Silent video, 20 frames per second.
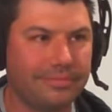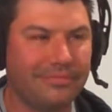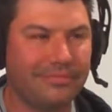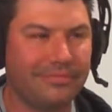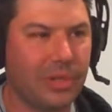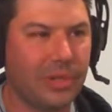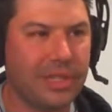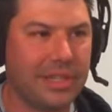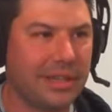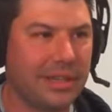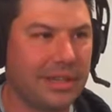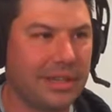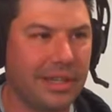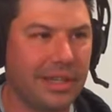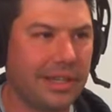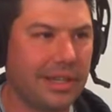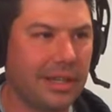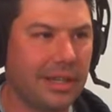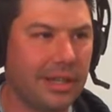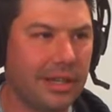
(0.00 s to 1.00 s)
what is it,
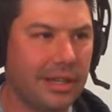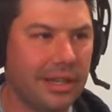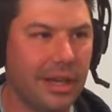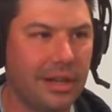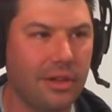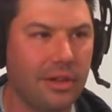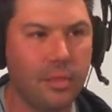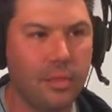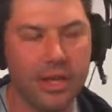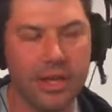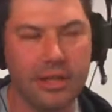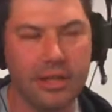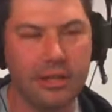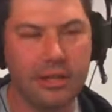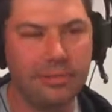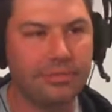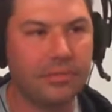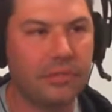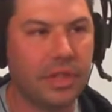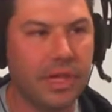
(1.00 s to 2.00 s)
the color
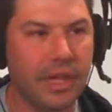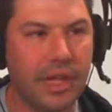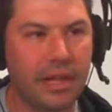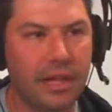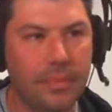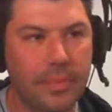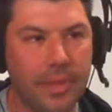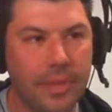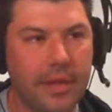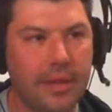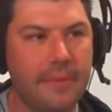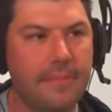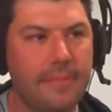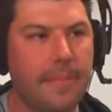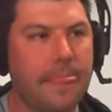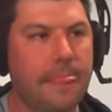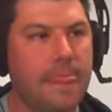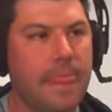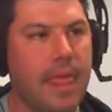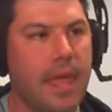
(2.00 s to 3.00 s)
wheel, your color picker,
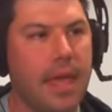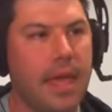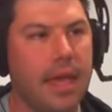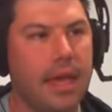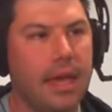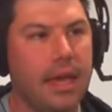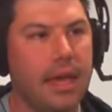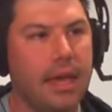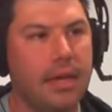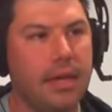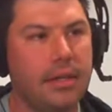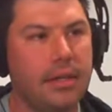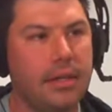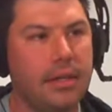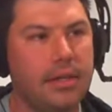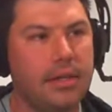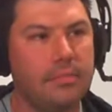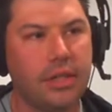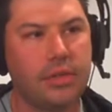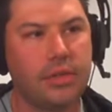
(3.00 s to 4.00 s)
and
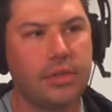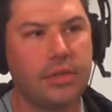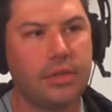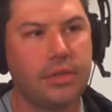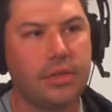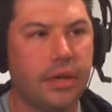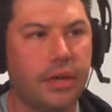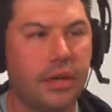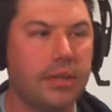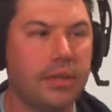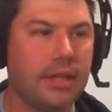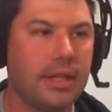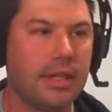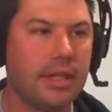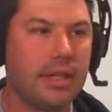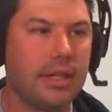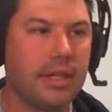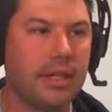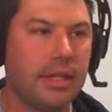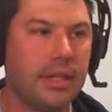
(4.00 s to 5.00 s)
make sure you've got
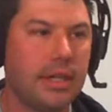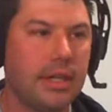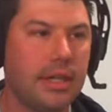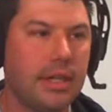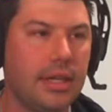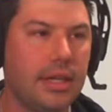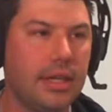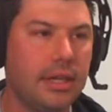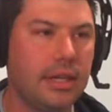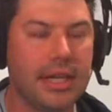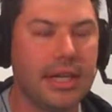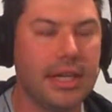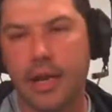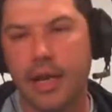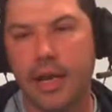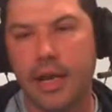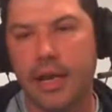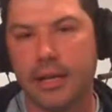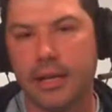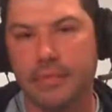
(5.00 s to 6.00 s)
the
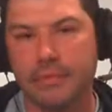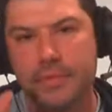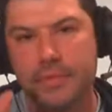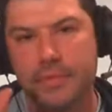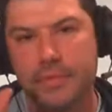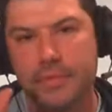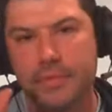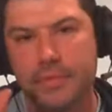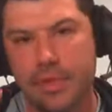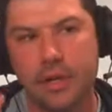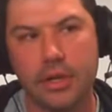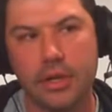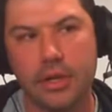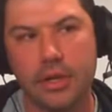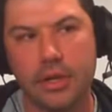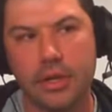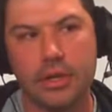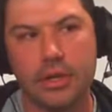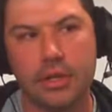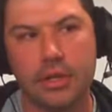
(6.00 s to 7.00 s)
TI
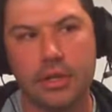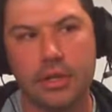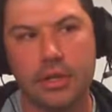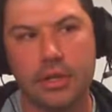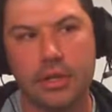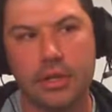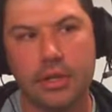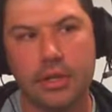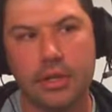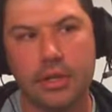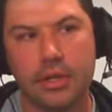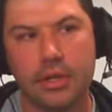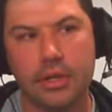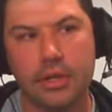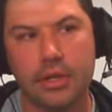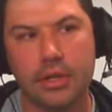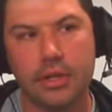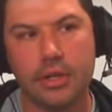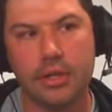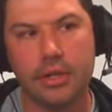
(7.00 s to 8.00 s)
turned on,
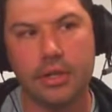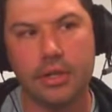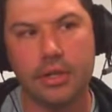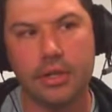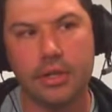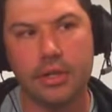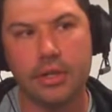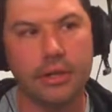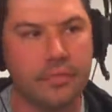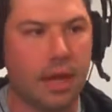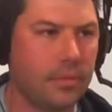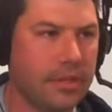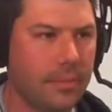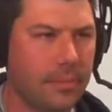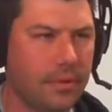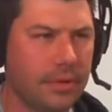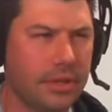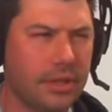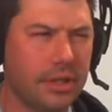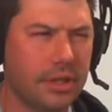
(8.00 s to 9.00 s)

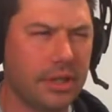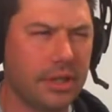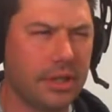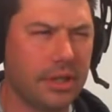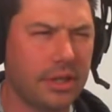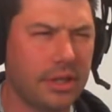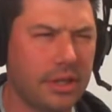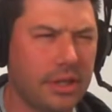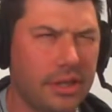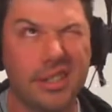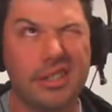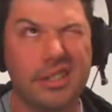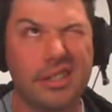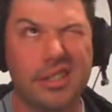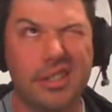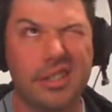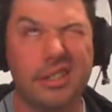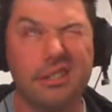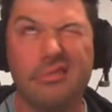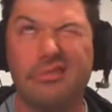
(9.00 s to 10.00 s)
temperature,
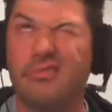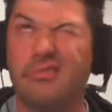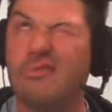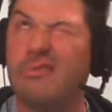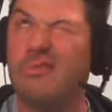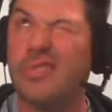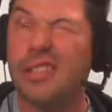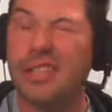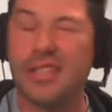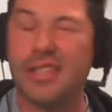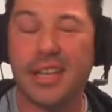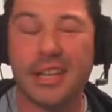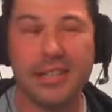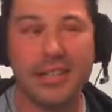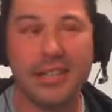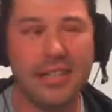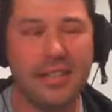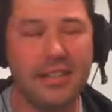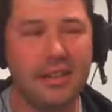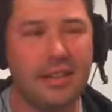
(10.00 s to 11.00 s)
magenta,
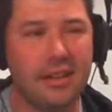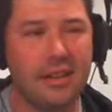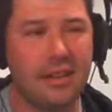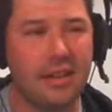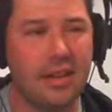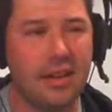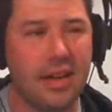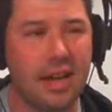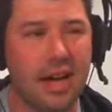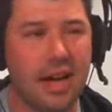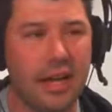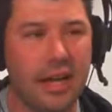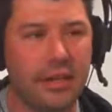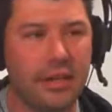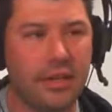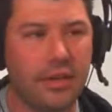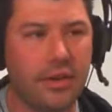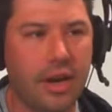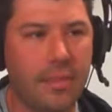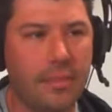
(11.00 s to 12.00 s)
intensity, and
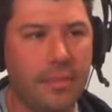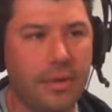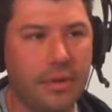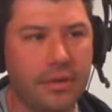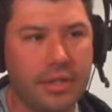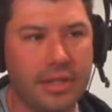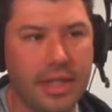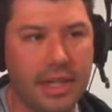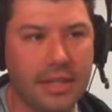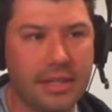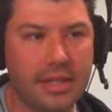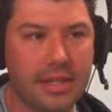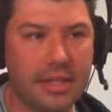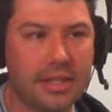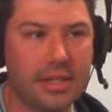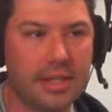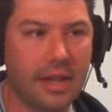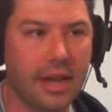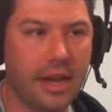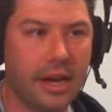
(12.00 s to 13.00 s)
you grab your intensity
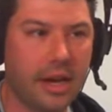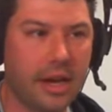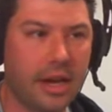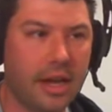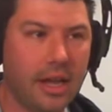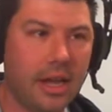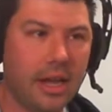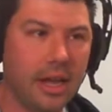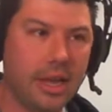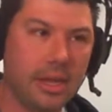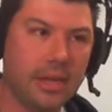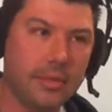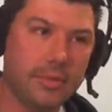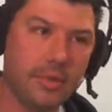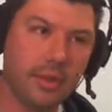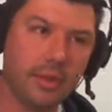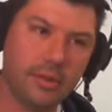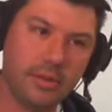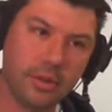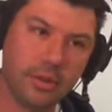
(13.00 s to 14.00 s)
slider and you pull
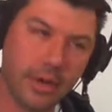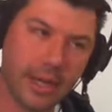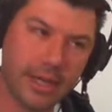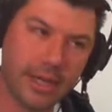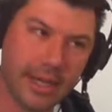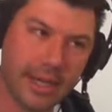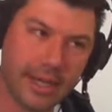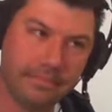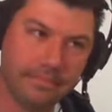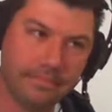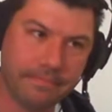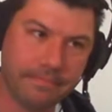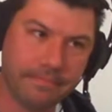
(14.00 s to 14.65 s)
it all the way down,